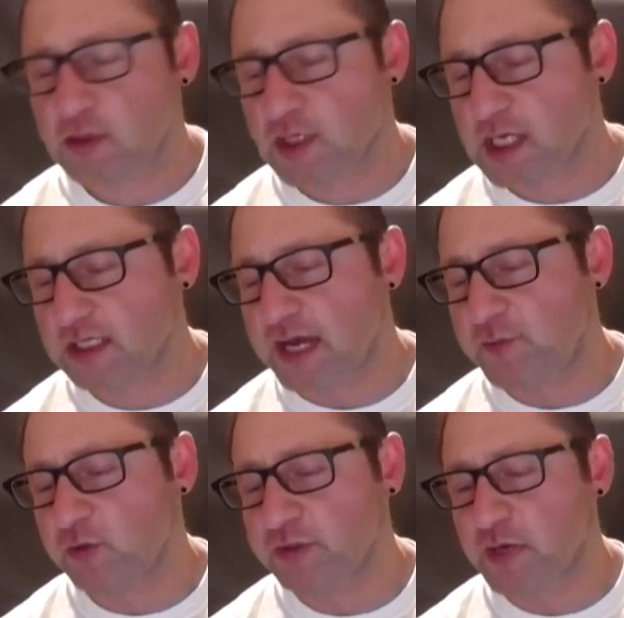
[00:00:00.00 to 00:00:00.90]
a lat
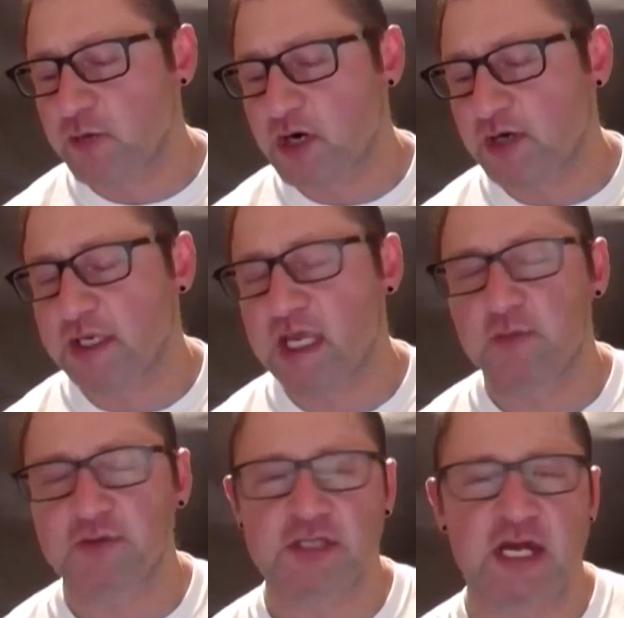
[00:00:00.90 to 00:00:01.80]
pull-down bar on a
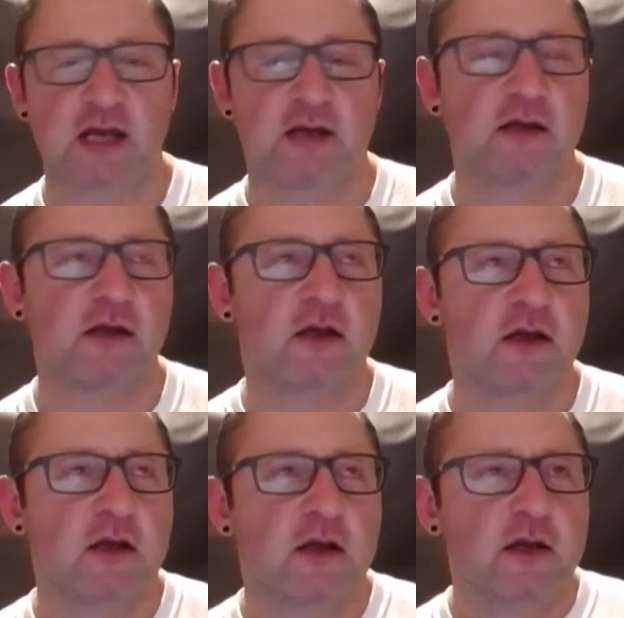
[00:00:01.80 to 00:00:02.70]
cable stack.
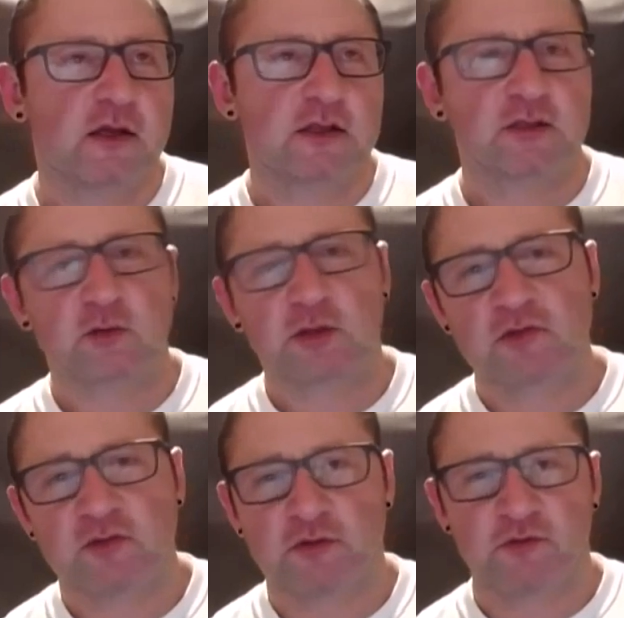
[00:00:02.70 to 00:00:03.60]
So I'm looking
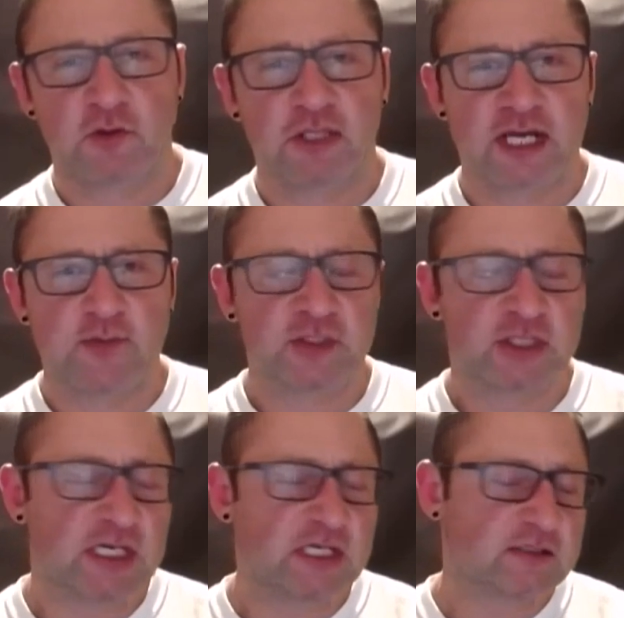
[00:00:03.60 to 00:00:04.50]
for the full line of
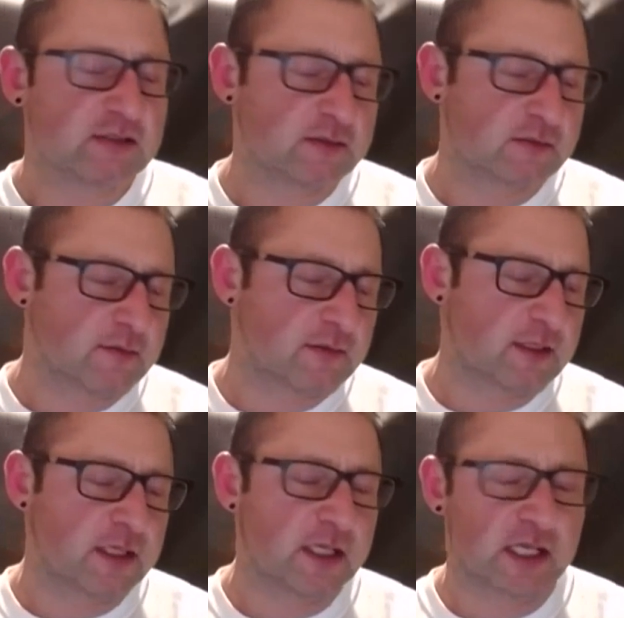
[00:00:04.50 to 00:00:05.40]
machines,
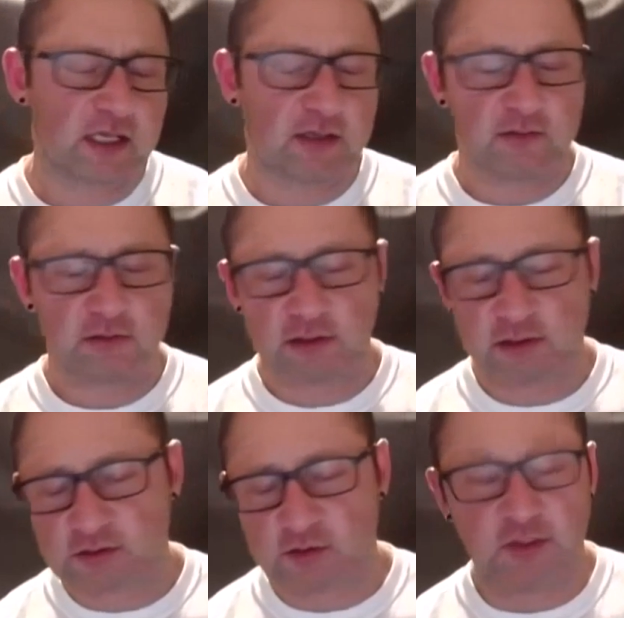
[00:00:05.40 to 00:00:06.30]
and
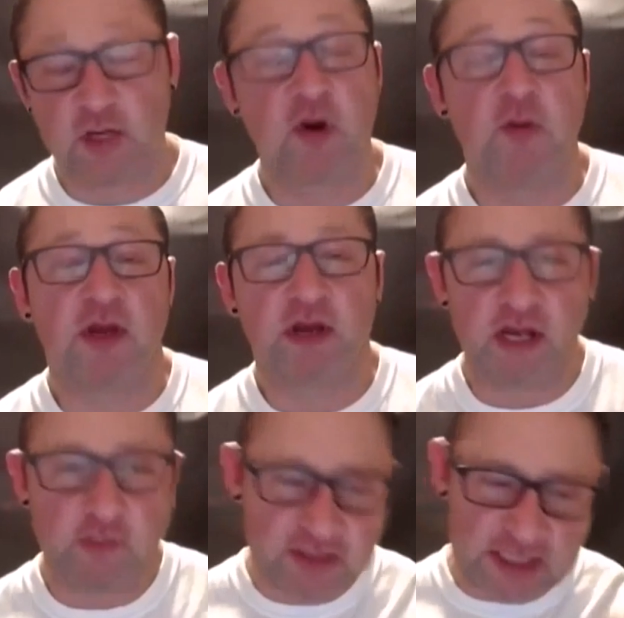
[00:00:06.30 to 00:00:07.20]
so equipment.
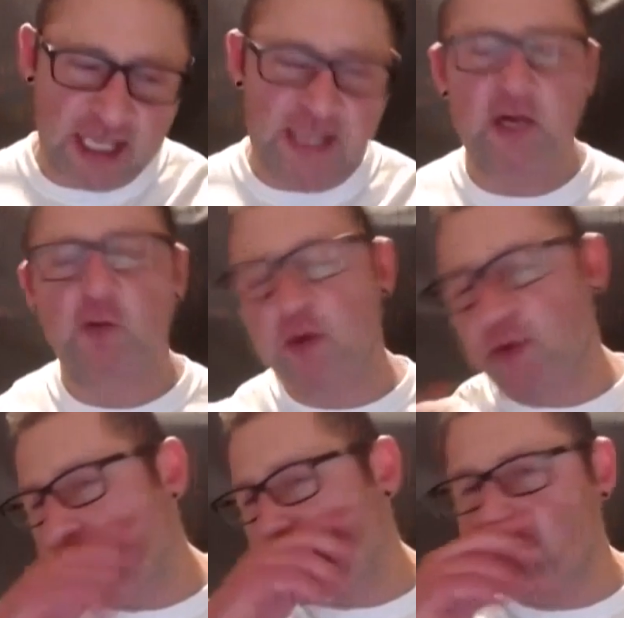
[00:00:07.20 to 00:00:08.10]
Once I get the
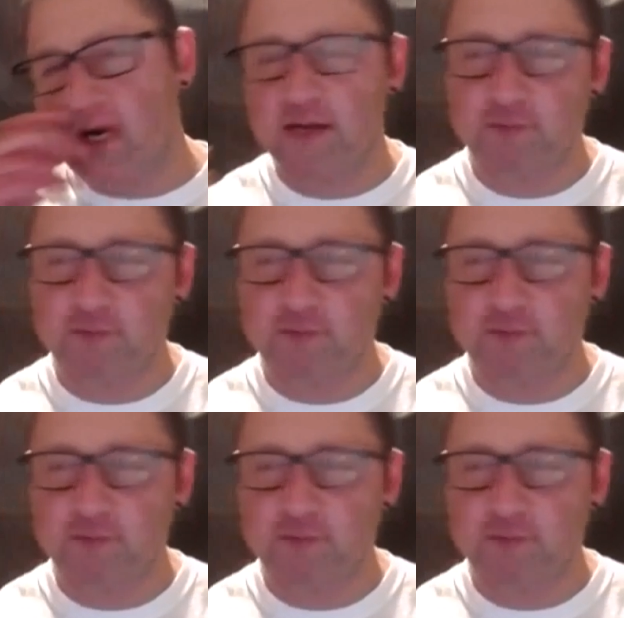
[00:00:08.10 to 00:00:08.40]
equipment out of the way,